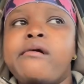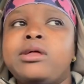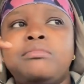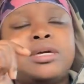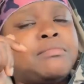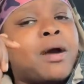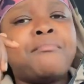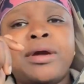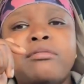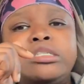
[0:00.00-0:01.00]
Let me get my
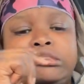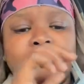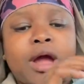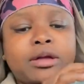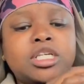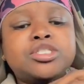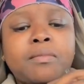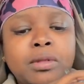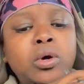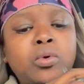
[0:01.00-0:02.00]
berries right. It's a
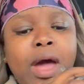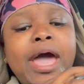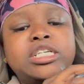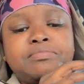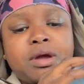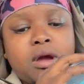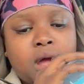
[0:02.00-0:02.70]
blue raspberry.